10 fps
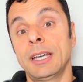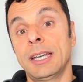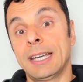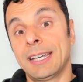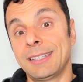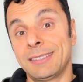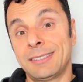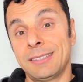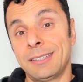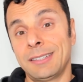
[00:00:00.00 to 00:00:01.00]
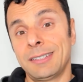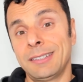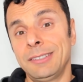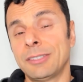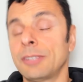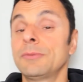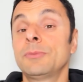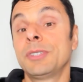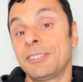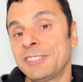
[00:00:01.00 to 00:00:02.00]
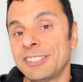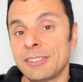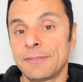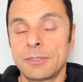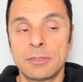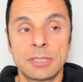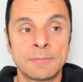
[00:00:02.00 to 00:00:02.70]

and within reason, of course.